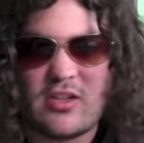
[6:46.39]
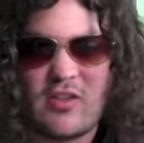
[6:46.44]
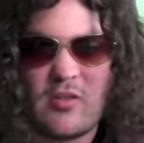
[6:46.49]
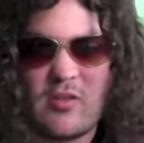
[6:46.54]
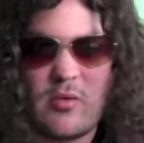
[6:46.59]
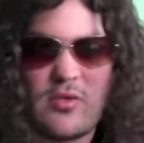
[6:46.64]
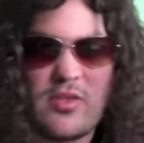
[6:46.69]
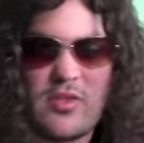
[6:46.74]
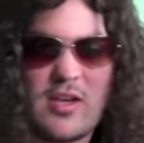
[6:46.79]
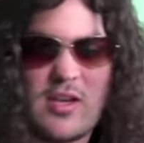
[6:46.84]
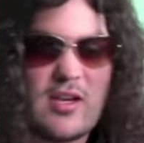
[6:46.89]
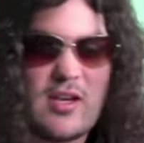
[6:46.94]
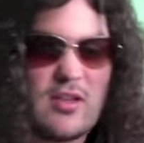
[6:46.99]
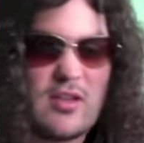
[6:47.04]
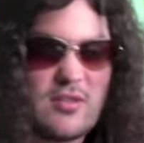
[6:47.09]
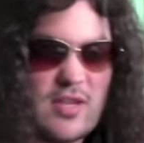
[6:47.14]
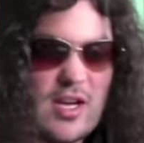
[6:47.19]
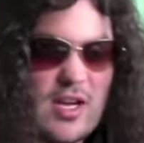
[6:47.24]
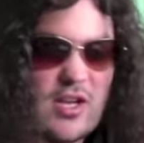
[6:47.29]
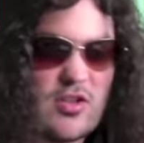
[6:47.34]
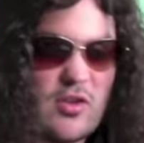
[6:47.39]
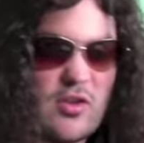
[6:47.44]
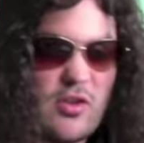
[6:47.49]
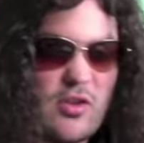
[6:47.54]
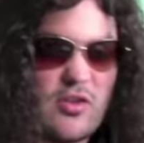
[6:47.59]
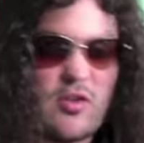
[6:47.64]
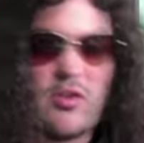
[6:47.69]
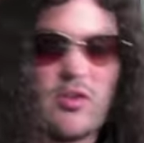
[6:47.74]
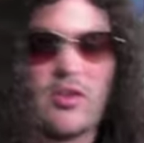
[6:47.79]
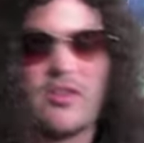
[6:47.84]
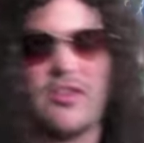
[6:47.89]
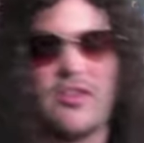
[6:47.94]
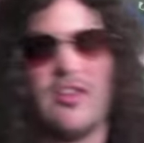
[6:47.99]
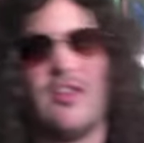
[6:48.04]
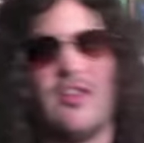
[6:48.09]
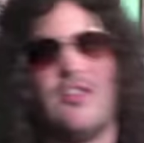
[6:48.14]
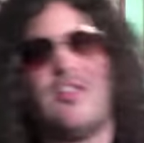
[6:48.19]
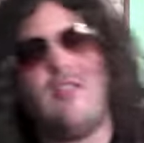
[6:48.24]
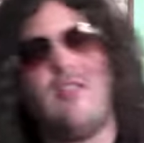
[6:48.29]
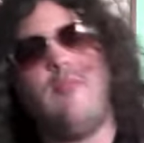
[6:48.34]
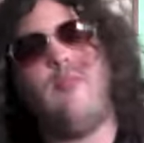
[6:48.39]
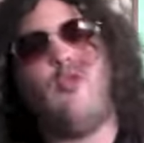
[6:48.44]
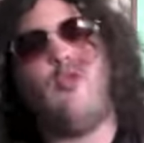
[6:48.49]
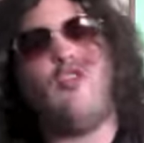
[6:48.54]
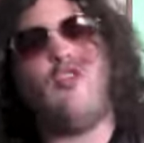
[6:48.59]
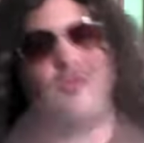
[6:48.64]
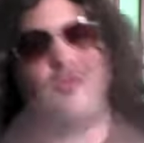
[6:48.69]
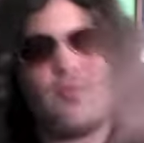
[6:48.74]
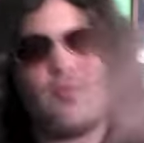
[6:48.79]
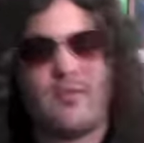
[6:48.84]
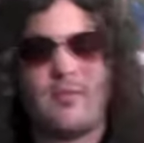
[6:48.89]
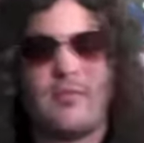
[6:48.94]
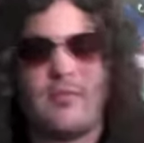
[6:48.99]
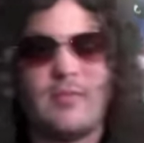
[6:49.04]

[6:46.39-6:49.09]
everyone's thinking he's dangerous, so they uh, sent both